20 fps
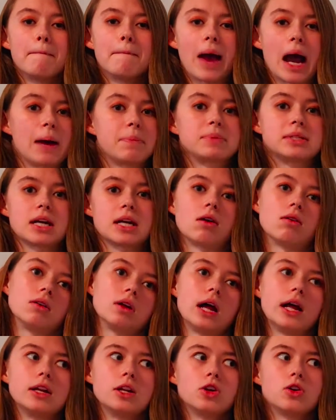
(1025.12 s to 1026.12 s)
mapped out,
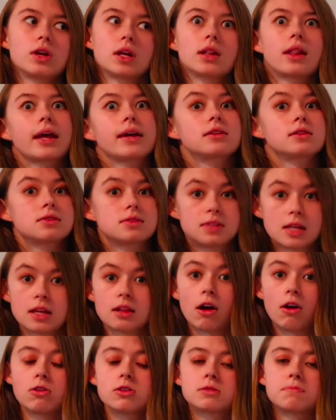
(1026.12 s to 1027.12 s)
and you can, like, see
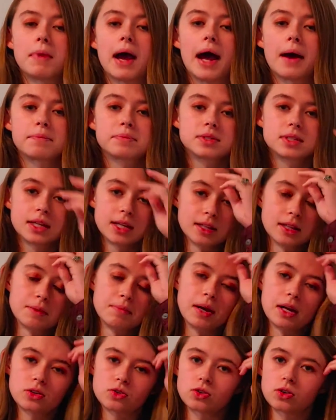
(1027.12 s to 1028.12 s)
those maps in the
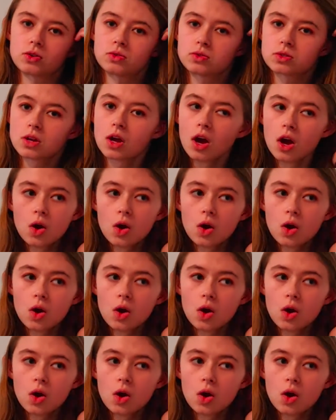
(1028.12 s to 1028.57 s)
metros.